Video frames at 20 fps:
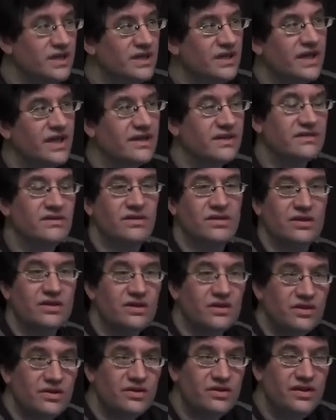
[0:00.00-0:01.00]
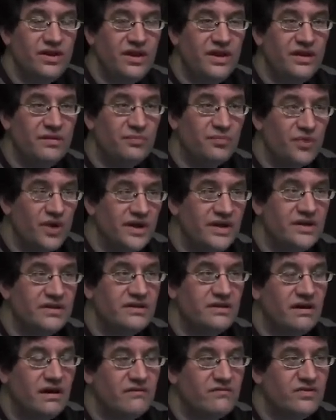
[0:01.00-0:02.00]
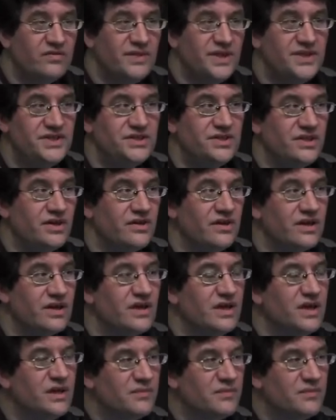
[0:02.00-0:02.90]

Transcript: like the Brennan confirmation hearing.